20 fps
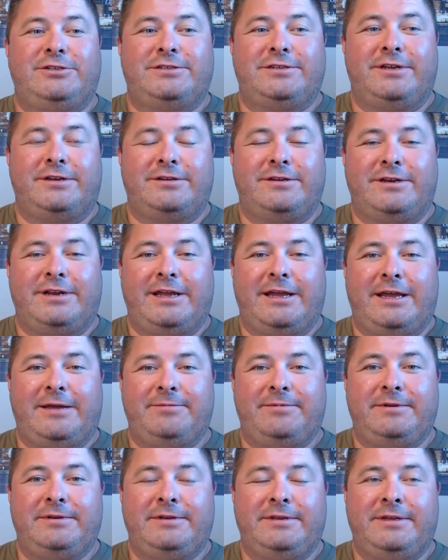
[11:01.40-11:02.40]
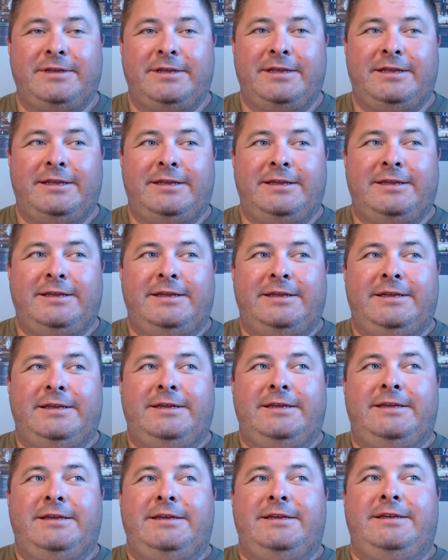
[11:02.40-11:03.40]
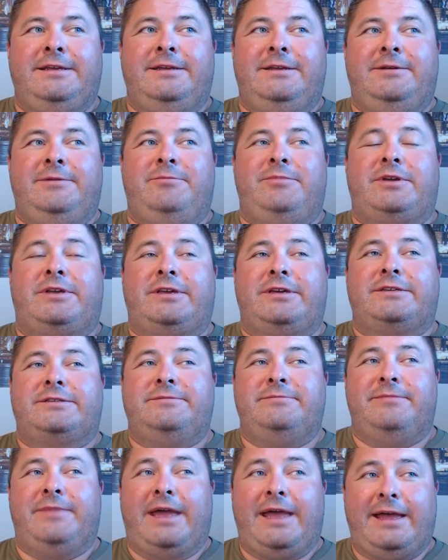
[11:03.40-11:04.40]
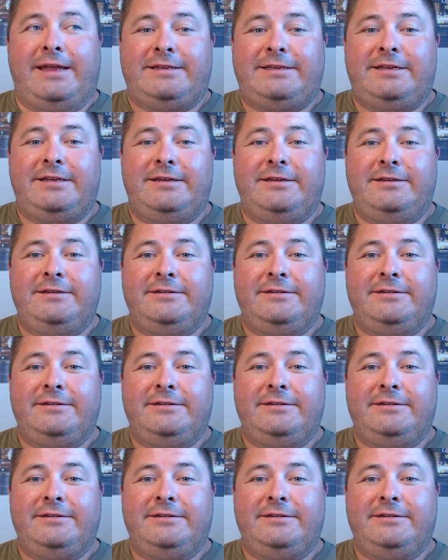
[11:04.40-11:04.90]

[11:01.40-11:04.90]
is not going to happen? Because Matt,